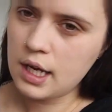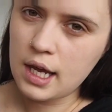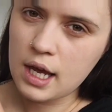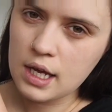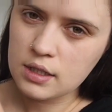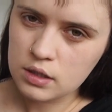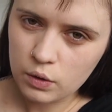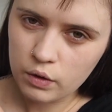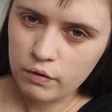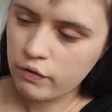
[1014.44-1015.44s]
It is
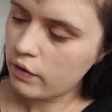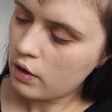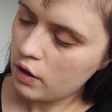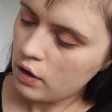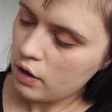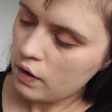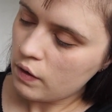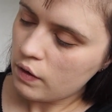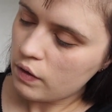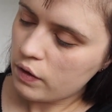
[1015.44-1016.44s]
sort of
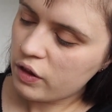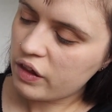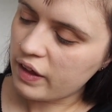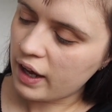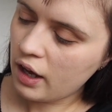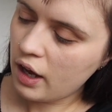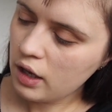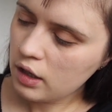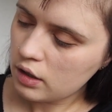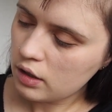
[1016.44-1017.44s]
thicker.
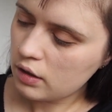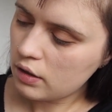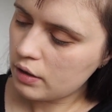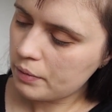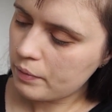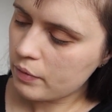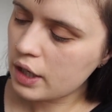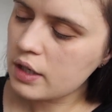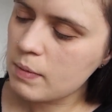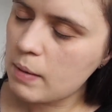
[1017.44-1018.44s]

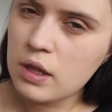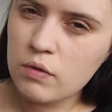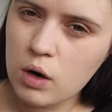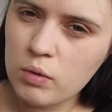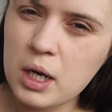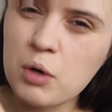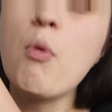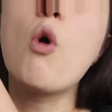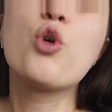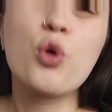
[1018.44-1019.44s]
Thicker is maybe the wrong,
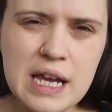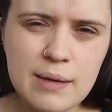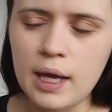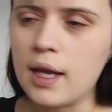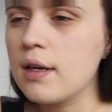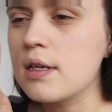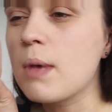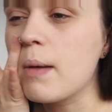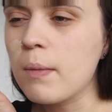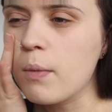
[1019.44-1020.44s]
more creamy is
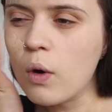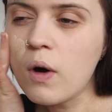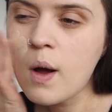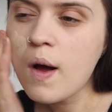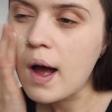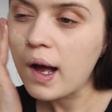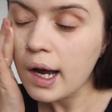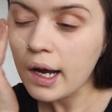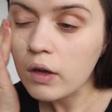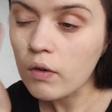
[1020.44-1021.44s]
maybe more
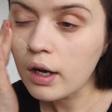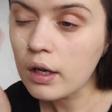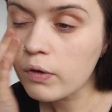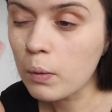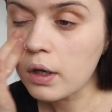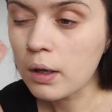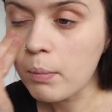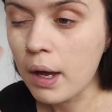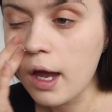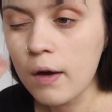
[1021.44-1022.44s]
accurate if you want to
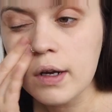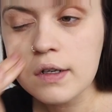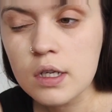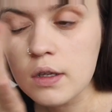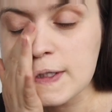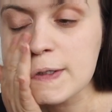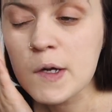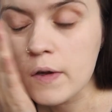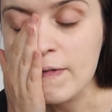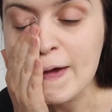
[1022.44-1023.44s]
compare it to the
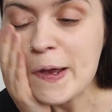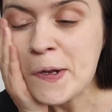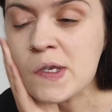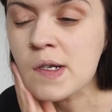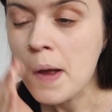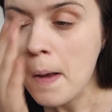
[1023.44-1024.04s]
Too Faced.